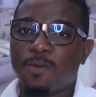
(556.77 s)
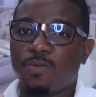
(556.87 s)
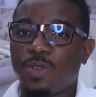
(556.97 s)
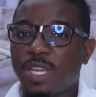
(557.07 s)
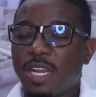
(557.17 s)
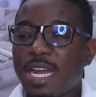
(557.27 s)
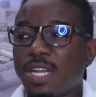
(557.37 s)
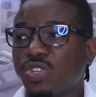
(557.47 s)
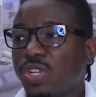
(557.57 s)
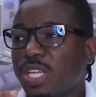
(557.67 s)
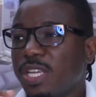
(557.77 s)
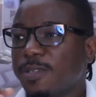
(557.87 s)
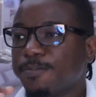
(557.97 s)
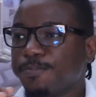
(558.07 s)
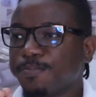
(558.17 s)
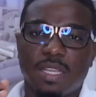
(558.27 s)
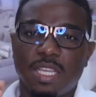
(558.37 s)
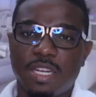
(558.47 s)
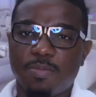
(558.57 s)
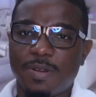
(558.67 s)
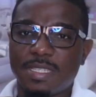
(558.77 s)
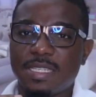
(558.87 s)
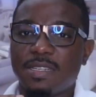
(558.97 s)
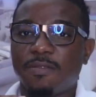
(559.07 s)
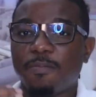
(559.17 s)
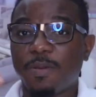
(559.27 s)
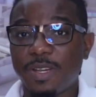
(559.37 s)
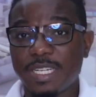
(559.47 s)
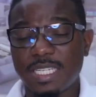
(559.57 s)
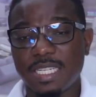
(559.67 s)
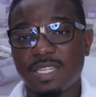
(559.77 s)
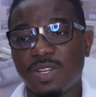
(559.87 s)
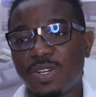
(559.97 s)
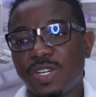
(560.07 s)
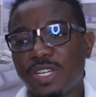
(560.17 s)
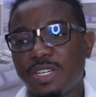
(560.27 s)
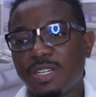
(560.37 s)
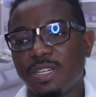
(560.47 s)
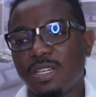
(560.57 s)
We are actually in the process of printing or